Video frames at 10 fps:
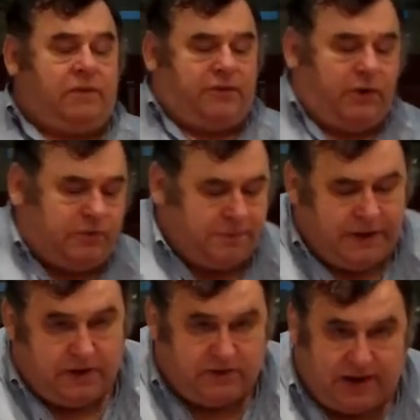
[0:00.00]
to 1
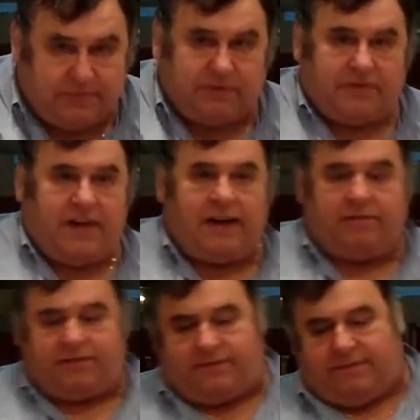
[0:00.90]
Peter chapter
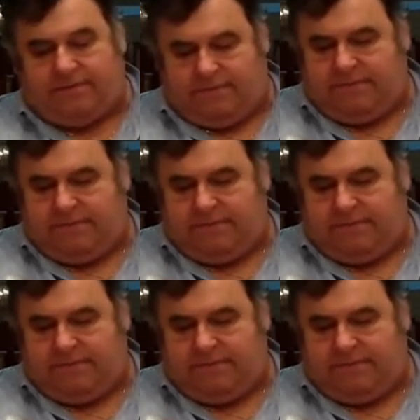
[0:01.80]
5.